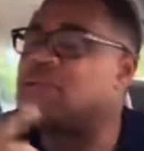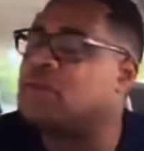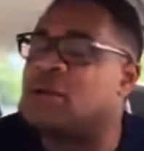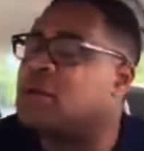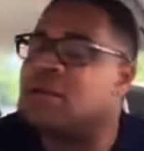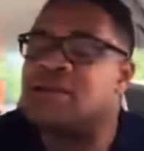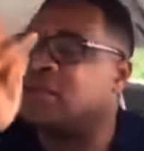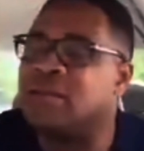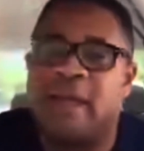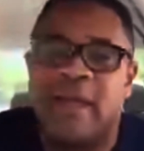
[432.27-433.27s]
There's
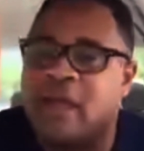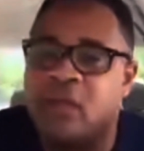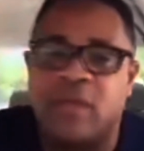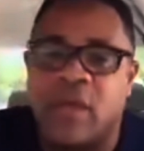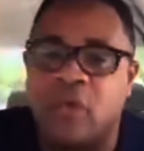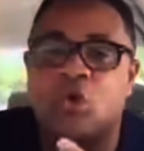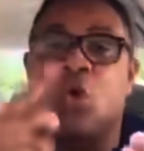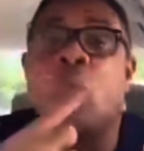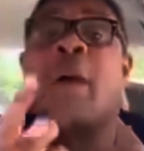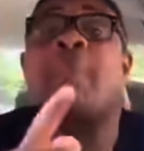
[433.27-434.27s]
nothing like head of the
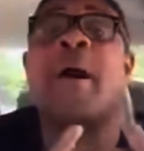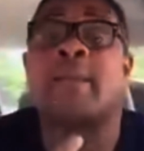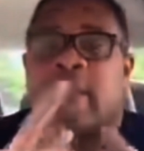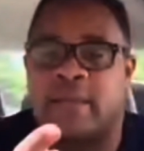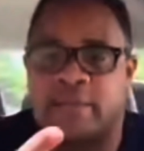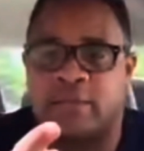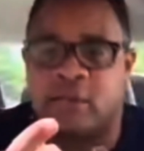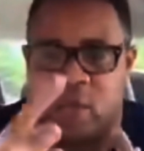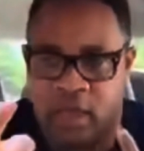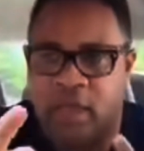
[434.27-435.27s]
household. We are partners.
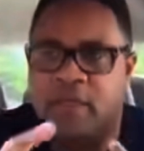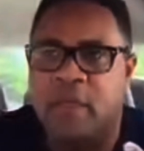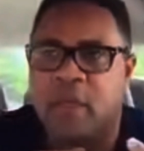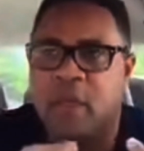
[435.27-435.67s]
Okay.